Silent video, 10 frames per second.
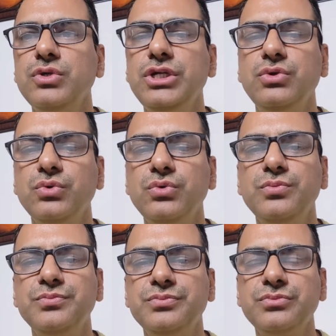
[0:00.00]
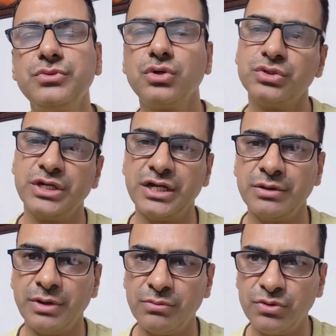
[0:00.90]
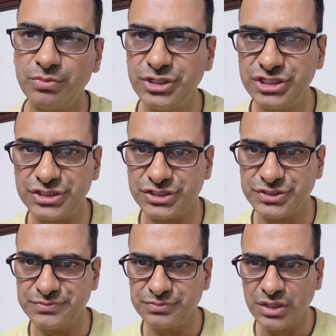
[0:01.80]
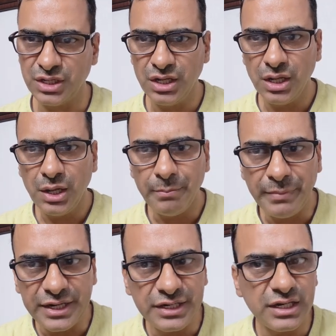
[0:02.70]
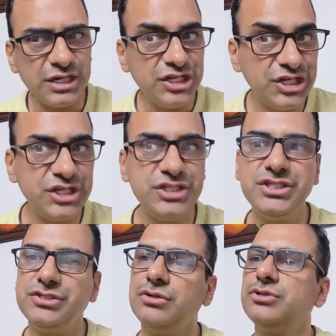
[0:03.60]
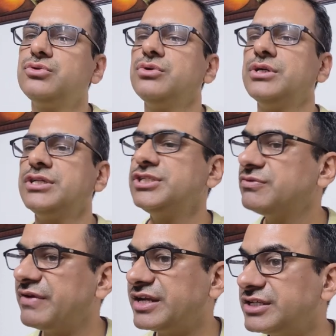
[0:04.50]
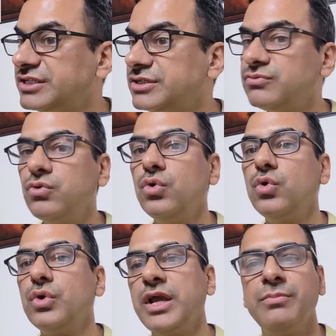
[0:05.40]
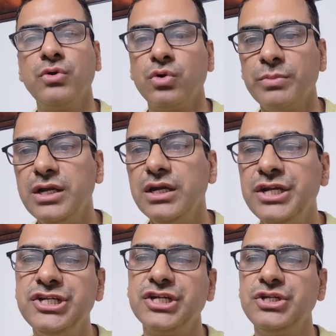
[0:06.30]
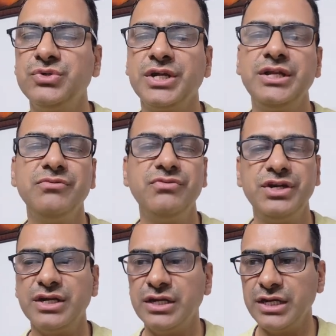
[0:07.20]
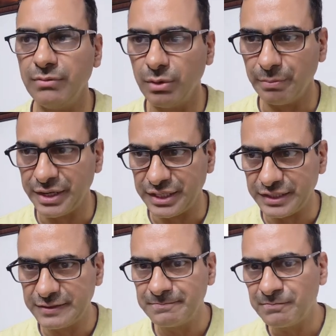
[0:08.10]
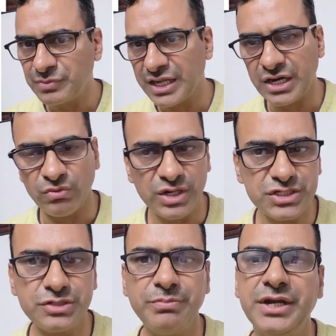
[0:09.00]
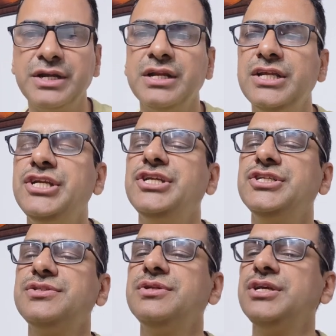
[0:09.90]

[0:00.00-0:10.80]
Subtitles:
lead to congenital malformations. Maternal age is also a risk factor for abnormal intrauterine fetal development. Advanced maternal age